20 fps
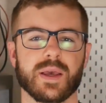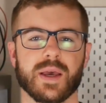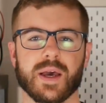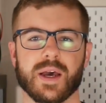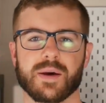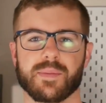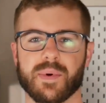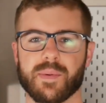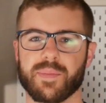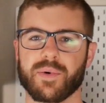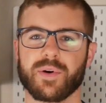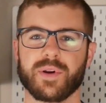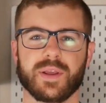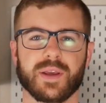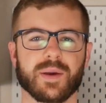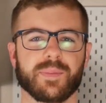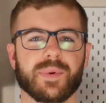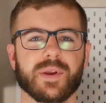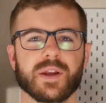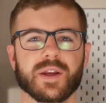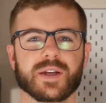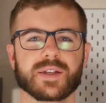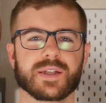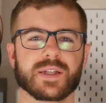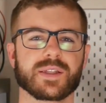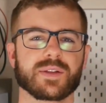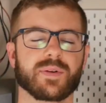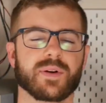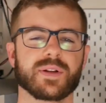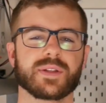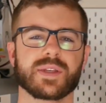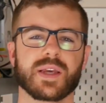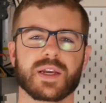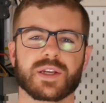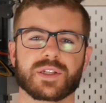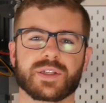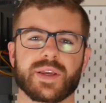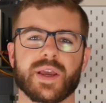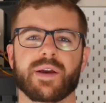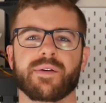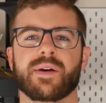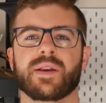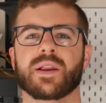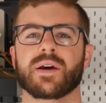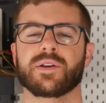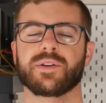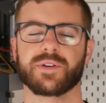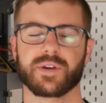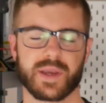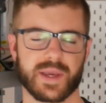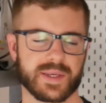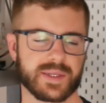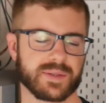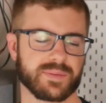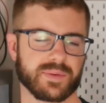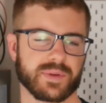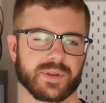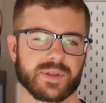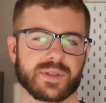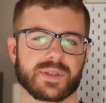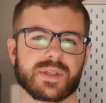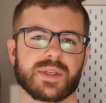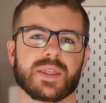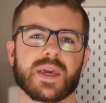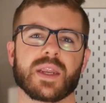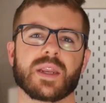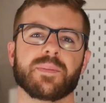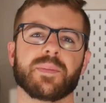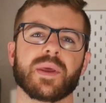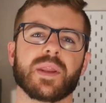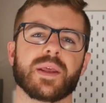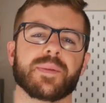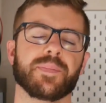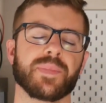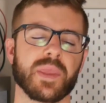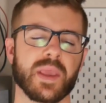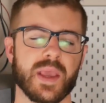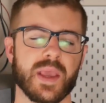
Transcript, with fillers: Um, I'm pointing up here because that's where it's actually at right now, and you guys will see that in a minute.